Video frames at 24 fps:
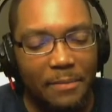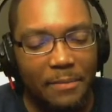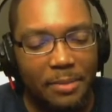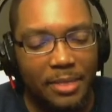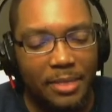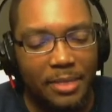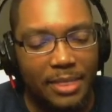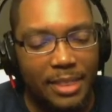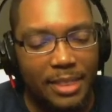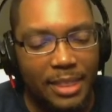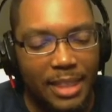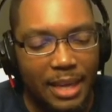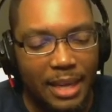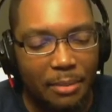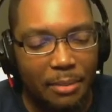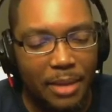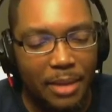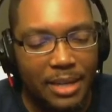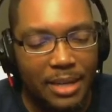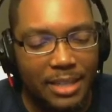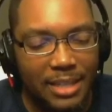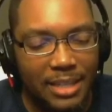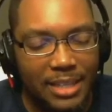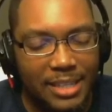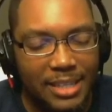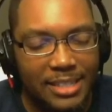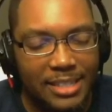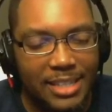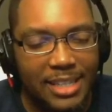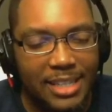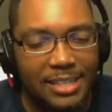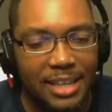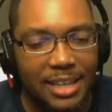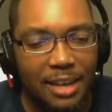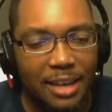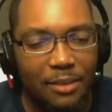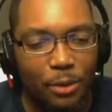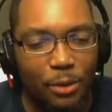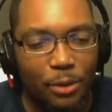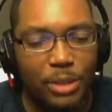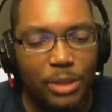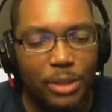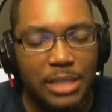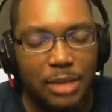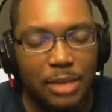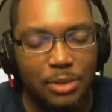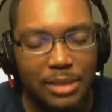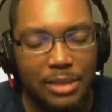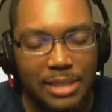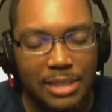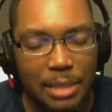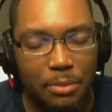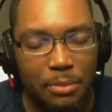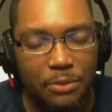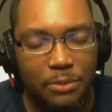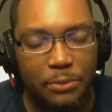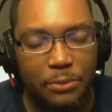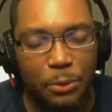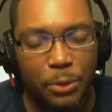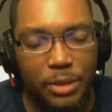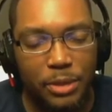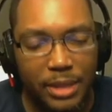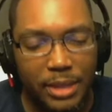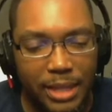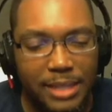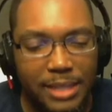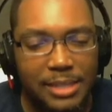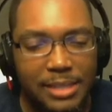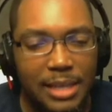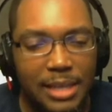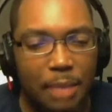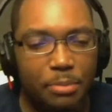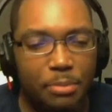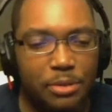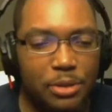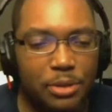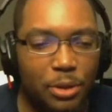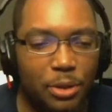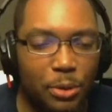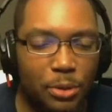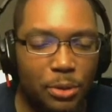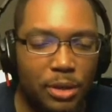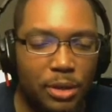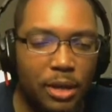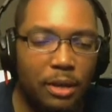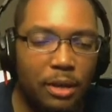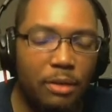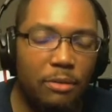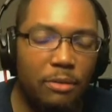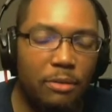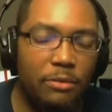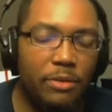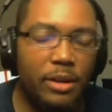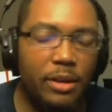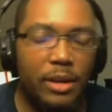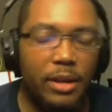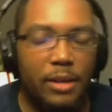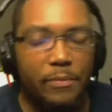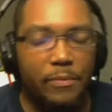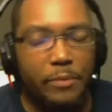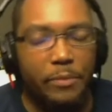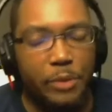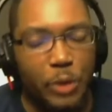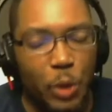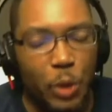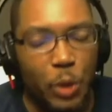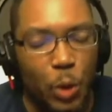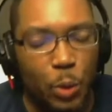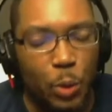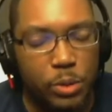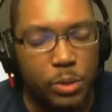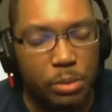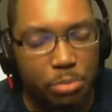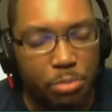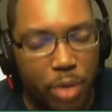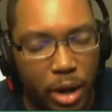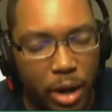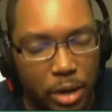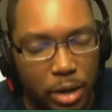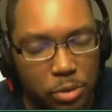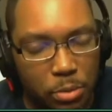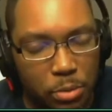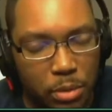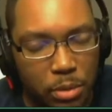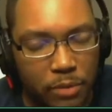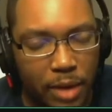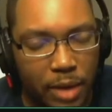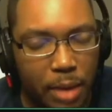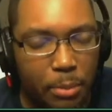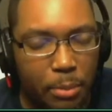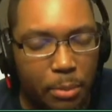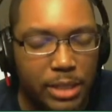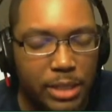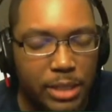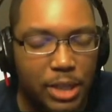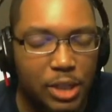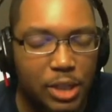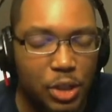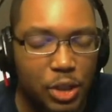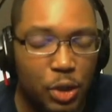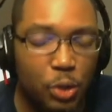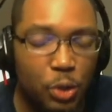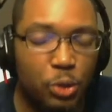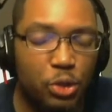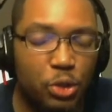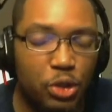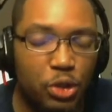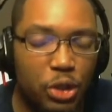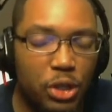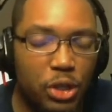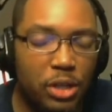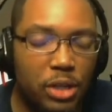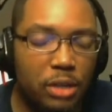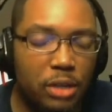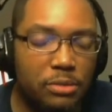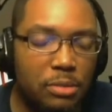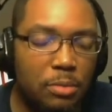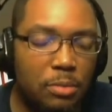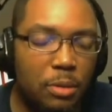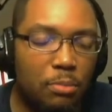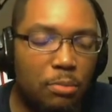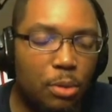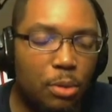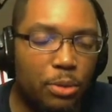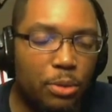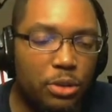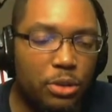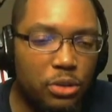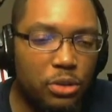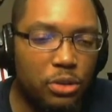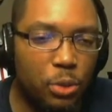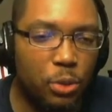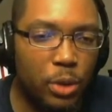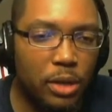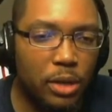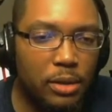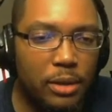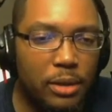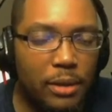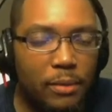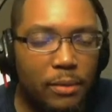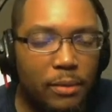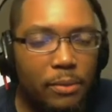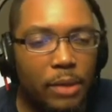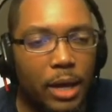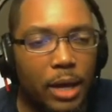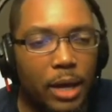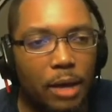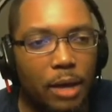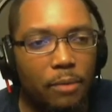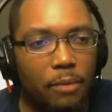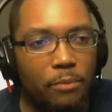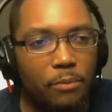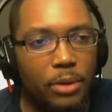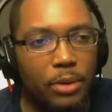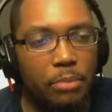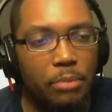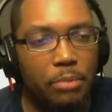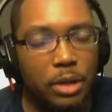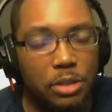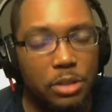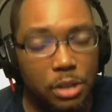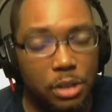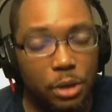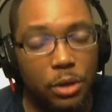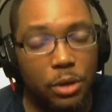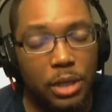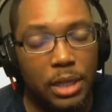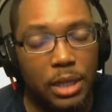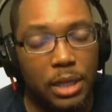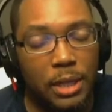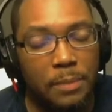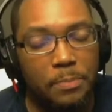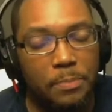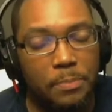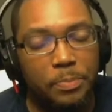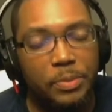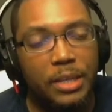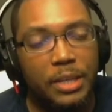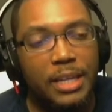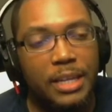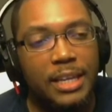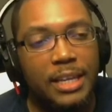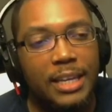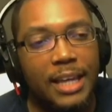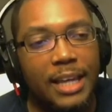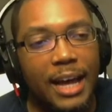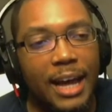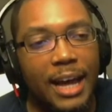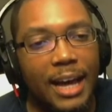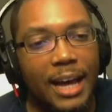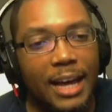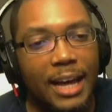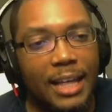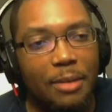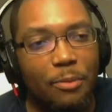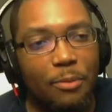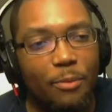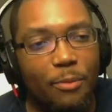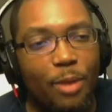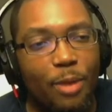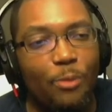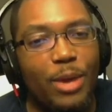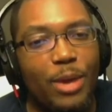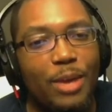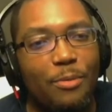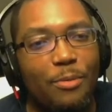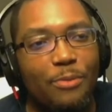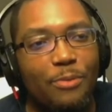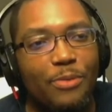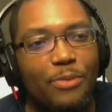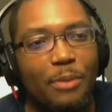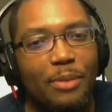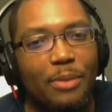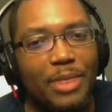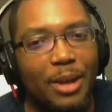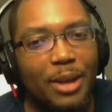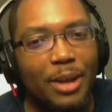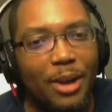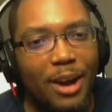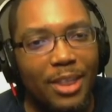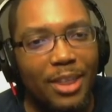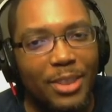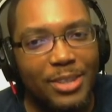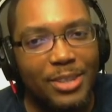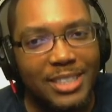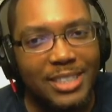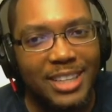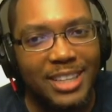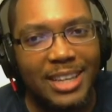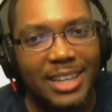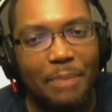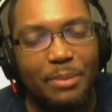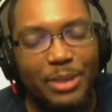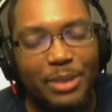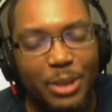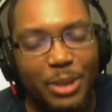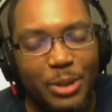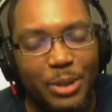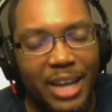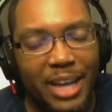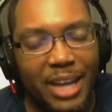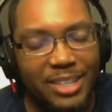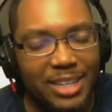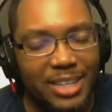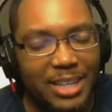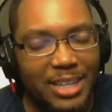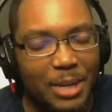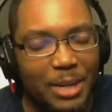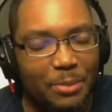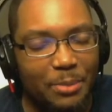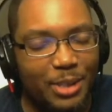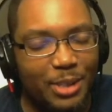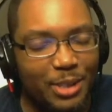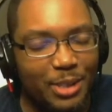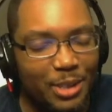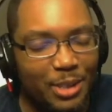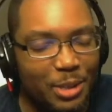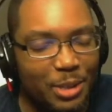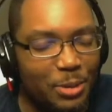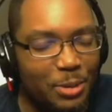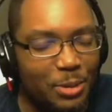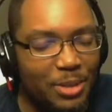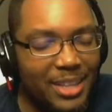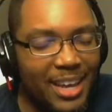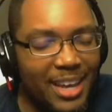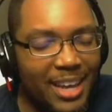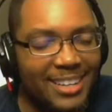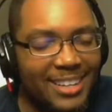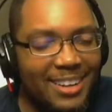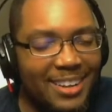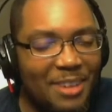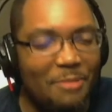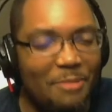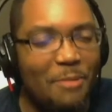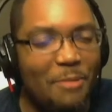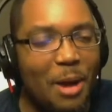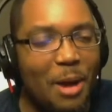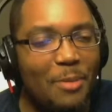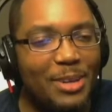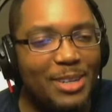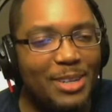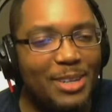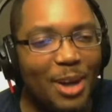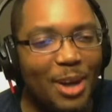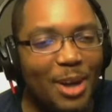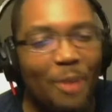The thing about it is of course, as we said before, this episode of Noobs in Progress would be very much a circle jerk of something we both enjoyed pretty much thoroughly. There's another episode you guys are gonna hear pretty soon where we don't